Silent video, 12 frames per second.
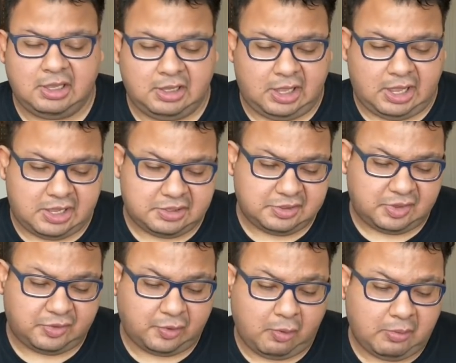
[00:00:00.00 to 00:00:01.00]
And the
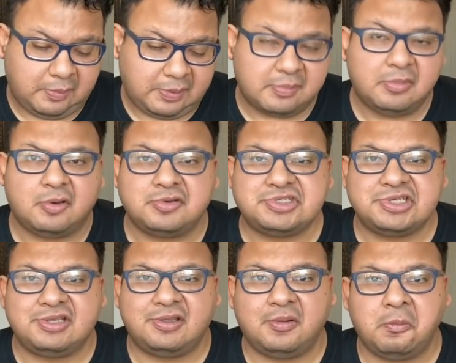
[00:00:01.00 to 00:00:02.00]
throw up
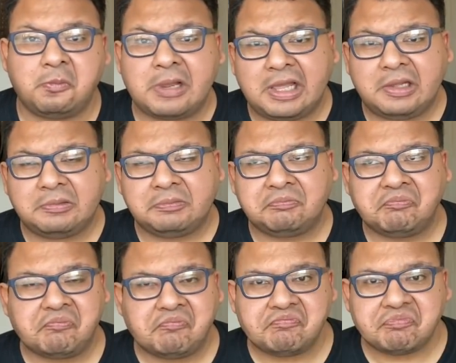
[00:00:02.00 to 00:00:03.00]
emoji. Well,
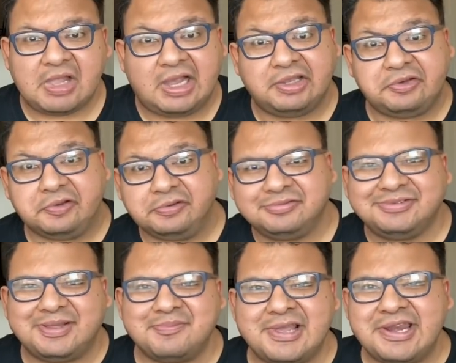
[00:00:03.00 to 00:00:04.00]
I do.
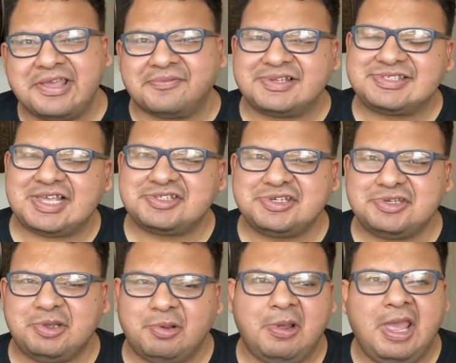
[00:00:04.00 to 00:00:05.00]
Many of us actually
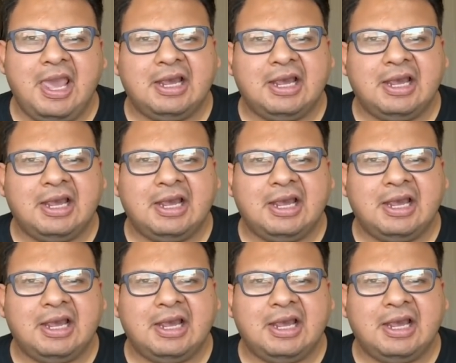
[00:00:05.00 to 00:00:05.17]
do.